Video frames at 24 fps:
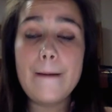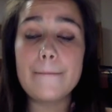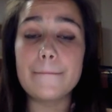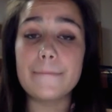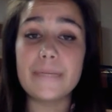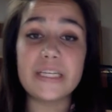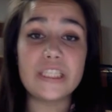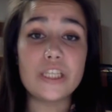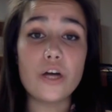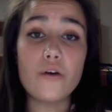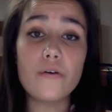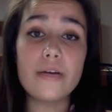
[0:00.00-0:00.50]

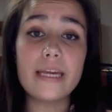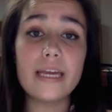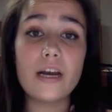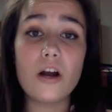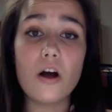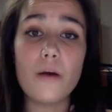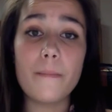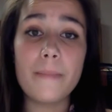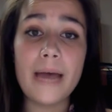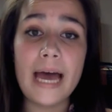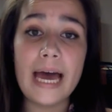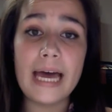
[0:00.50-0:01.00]
But don't get
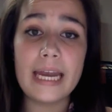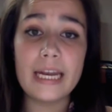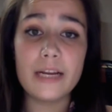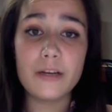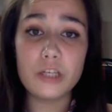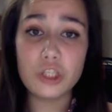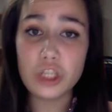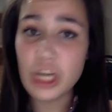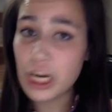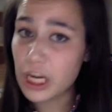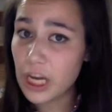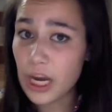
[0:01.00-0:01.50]
all mad
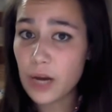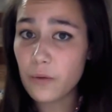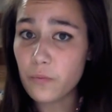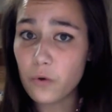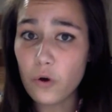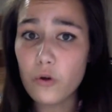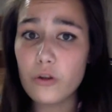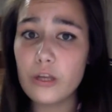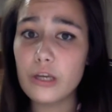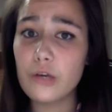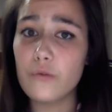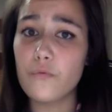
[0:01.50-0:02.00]
at J.K.
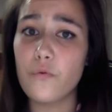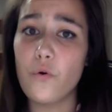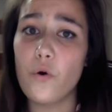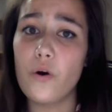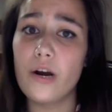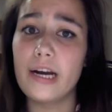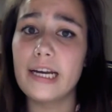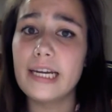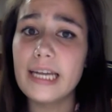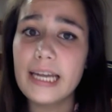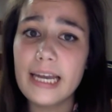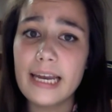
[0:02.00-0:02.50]
Rowling
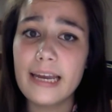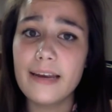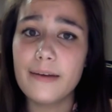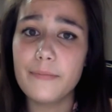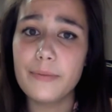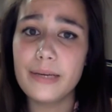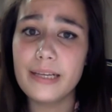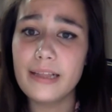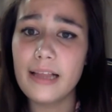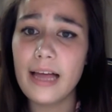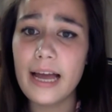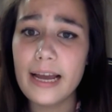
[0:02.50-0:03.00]
for it and
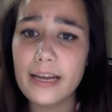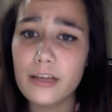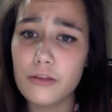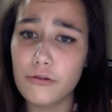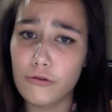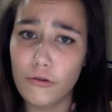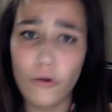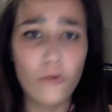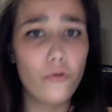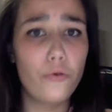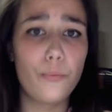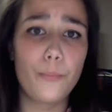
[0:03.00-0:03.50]
be like,
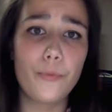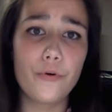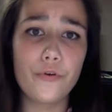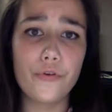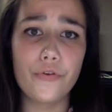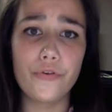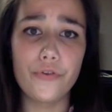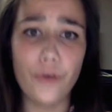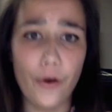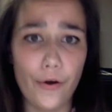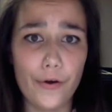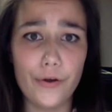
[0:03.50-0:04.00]
those books
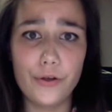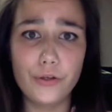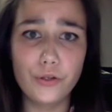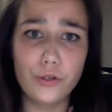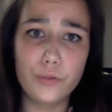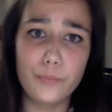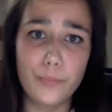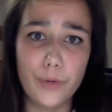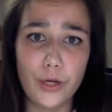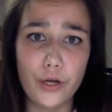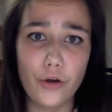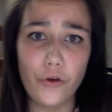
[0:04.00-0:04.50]

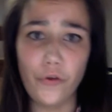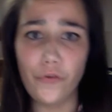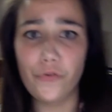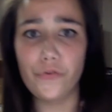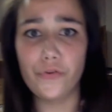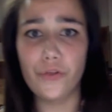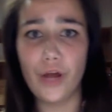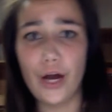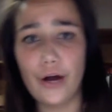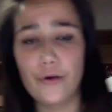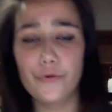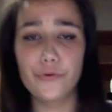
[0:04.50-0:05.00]
sucks because
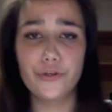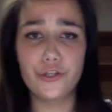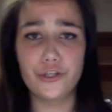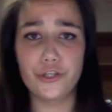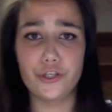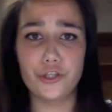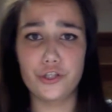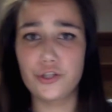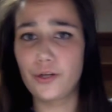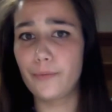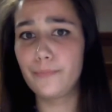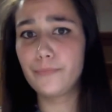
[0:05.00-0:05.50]
the house
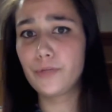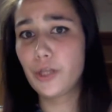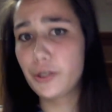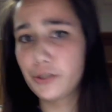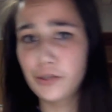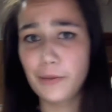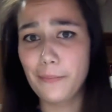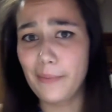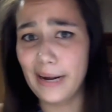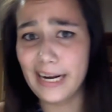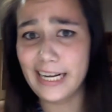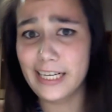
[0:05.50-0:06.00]
system
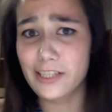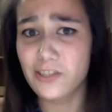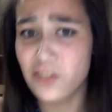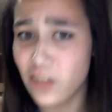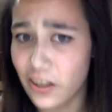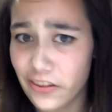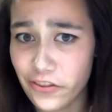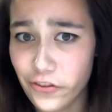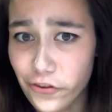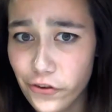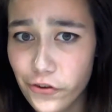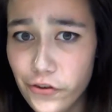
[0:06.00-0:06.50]
doesn't make
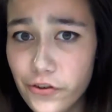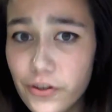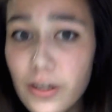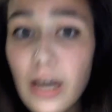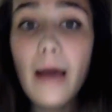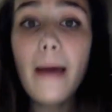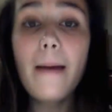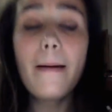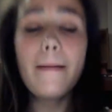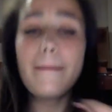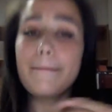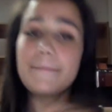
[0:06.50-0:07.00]
sense.
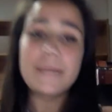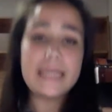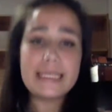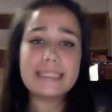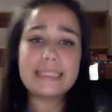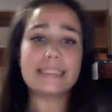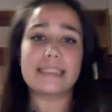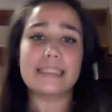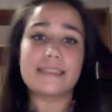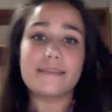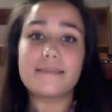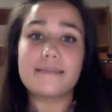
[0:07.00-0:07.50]

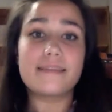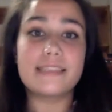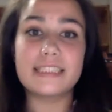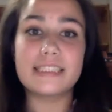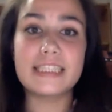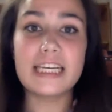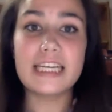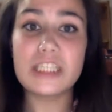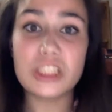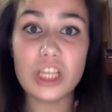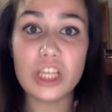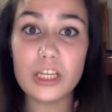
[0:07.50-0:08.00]
Because
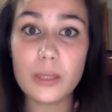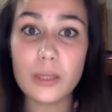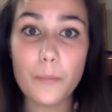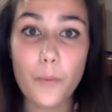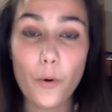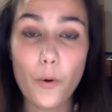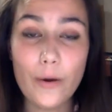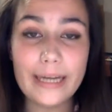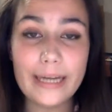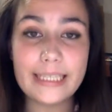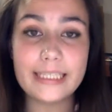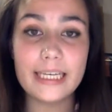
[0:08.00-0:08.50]
that's not the
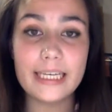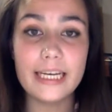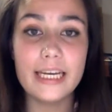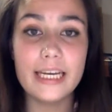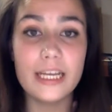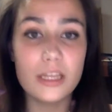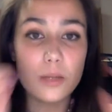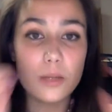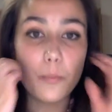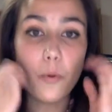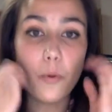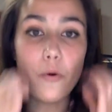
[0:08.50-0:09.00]
point.
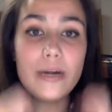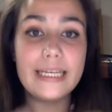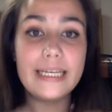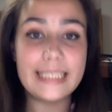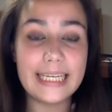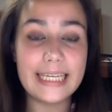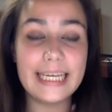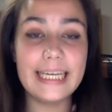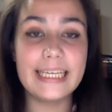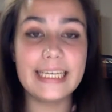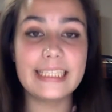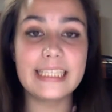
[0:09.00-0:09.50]
The
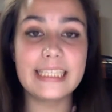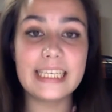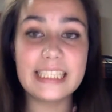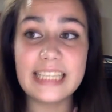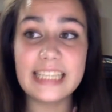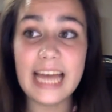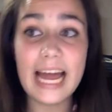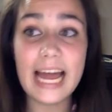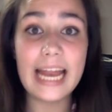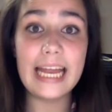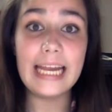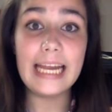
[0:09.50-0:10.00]
point is
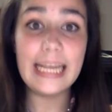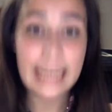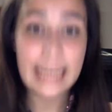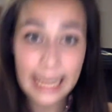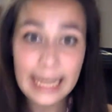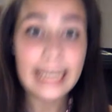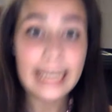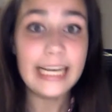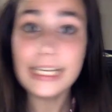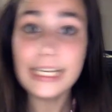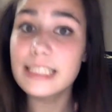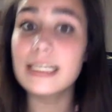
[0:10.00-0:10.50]
that it
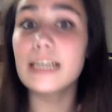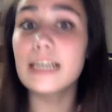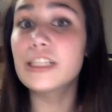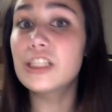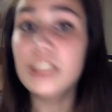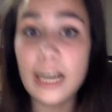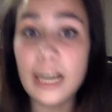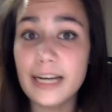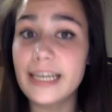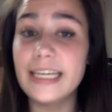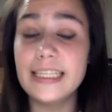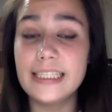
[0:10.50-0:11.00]
is a
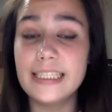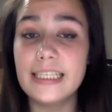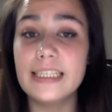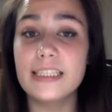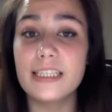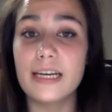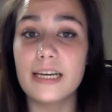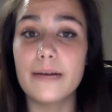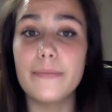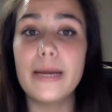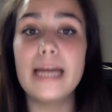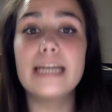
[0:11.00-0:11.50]
sucky
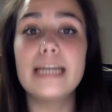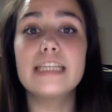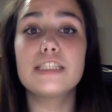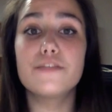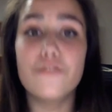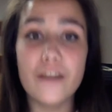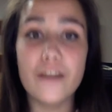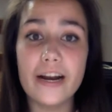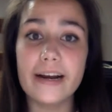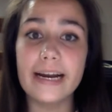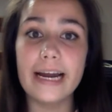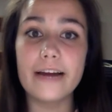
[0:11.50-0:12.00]
system and it's
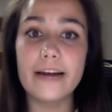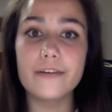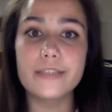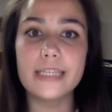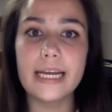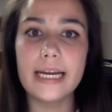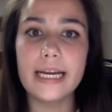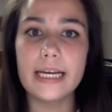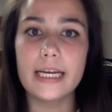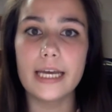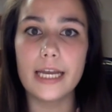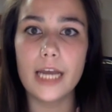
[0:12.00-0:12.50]
very
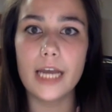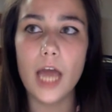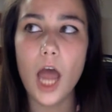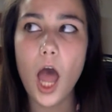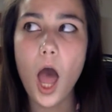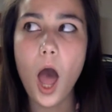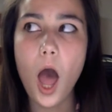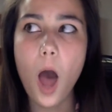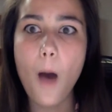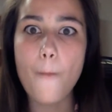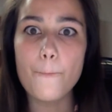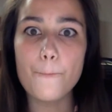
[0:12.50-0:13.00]
outdated.
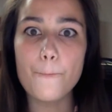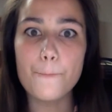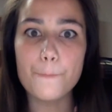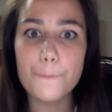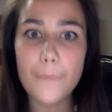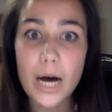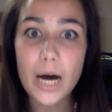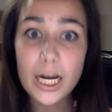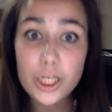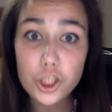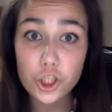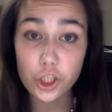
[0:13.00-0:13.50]

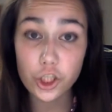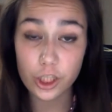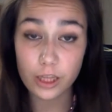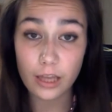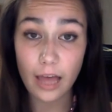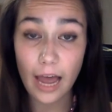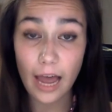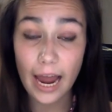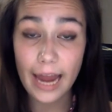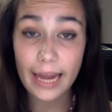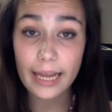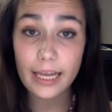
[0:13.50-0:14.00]
Much
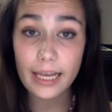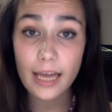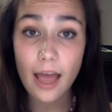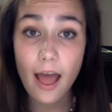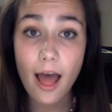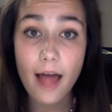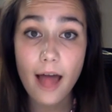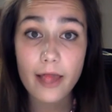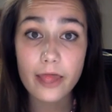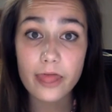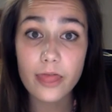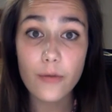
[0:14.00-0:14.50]
like
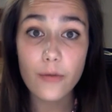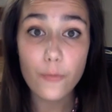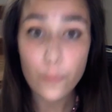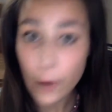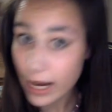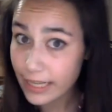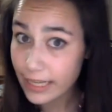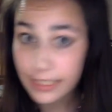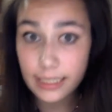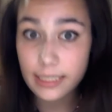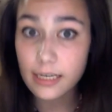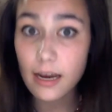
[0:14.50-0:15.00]
the
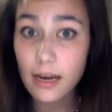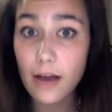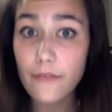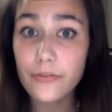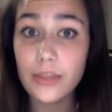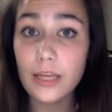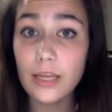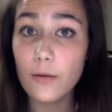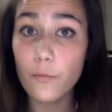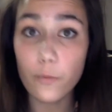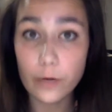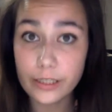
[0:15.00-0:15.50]
rest
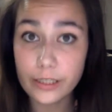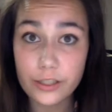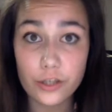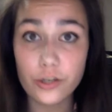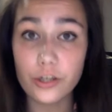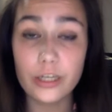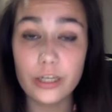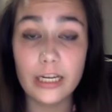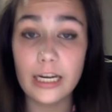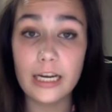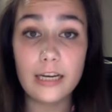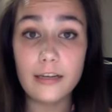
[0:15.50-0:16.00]
of the
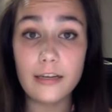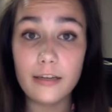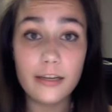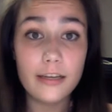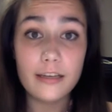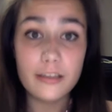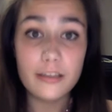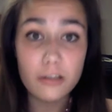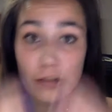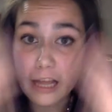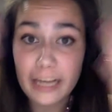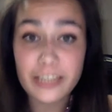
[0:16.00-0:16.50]
wizarding
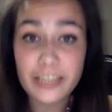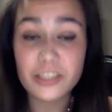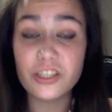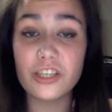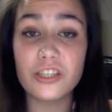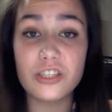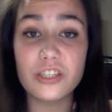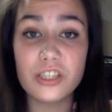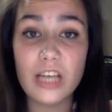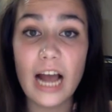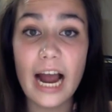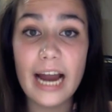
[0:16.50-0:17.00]

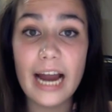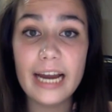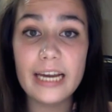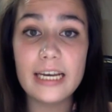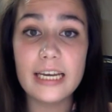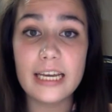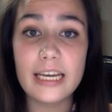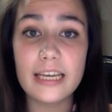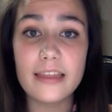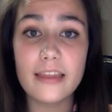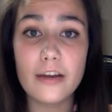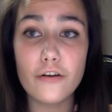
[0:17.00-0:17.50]

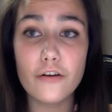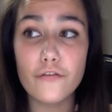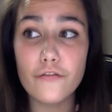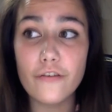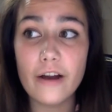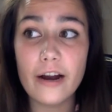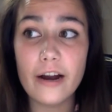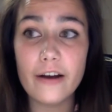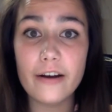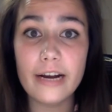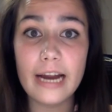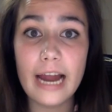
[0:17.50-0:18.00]
society. They're
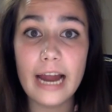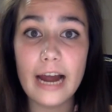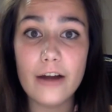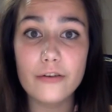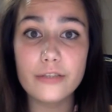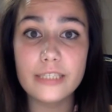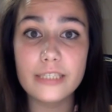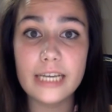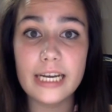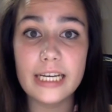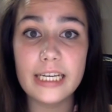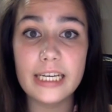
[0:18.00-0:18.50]
very
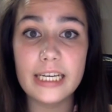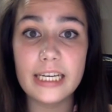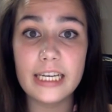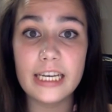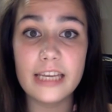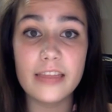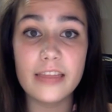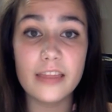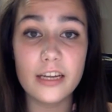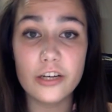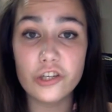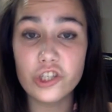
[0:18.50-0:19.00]
outdated
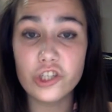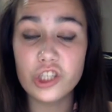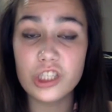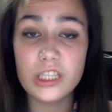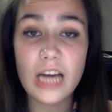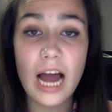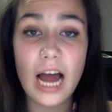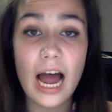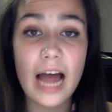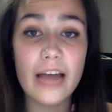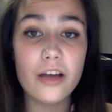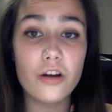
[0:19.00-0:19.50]
in their
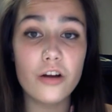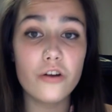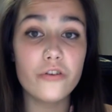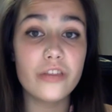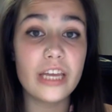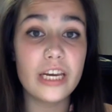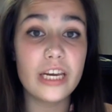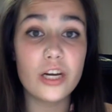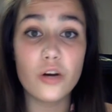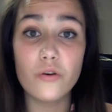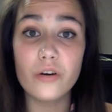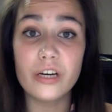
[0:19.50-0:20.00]
style.
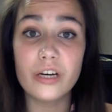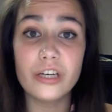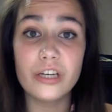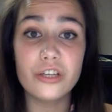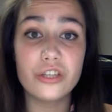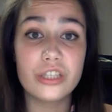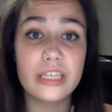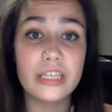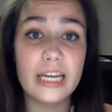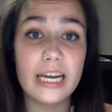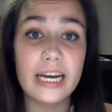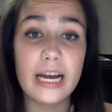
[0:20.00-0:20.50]
They don't
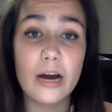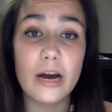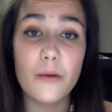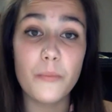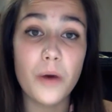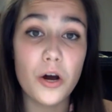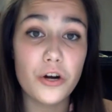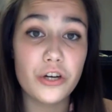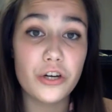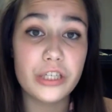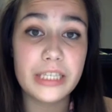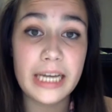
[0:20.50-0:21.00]
understand how
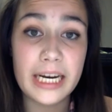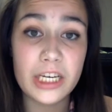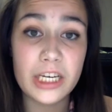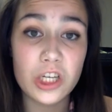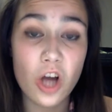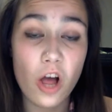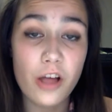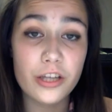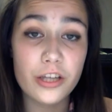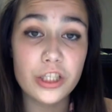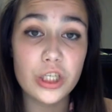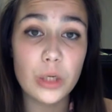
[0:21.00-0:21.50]
modern
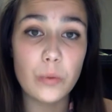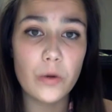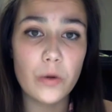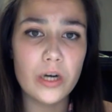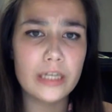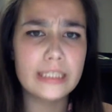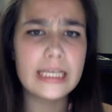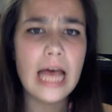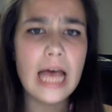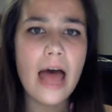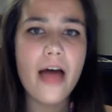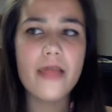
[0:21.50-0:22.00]
technology
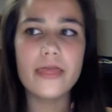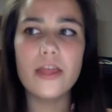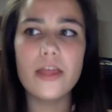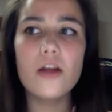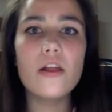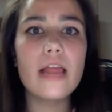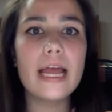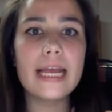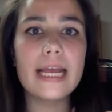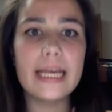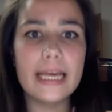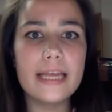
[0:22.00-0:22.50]
works. They're
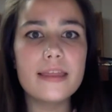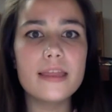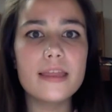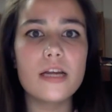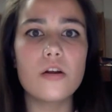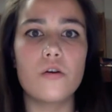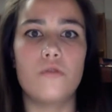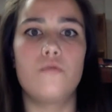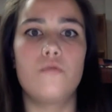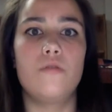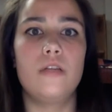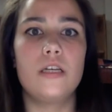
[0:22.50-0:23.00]
like in their
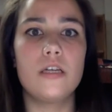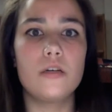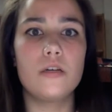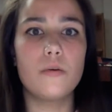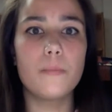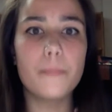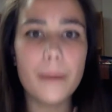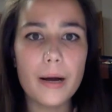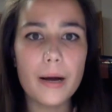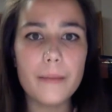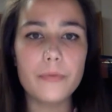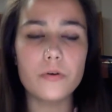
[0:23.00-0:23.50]
own little
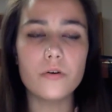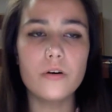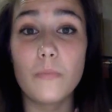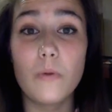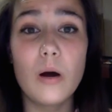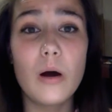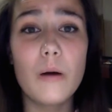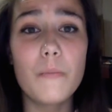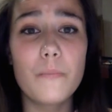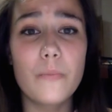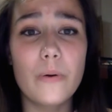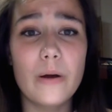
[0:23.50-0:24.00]
bubble.
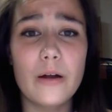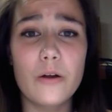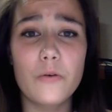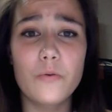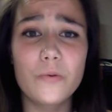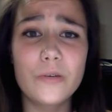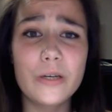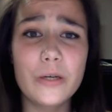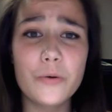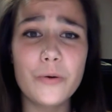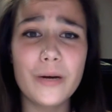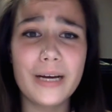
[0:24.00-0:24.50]
But
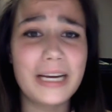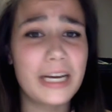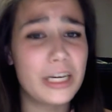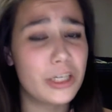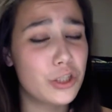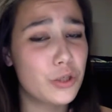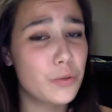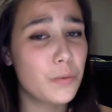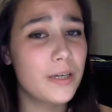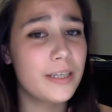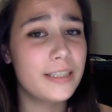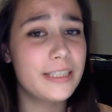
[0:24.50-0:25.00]
real quick, I
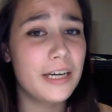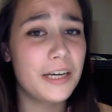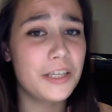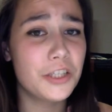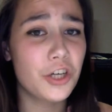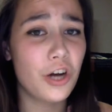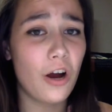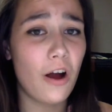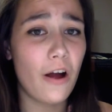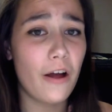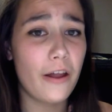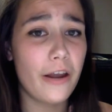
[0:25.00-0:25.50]
just want to touch
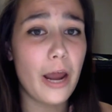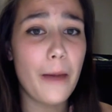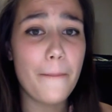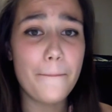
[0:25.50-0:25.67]
on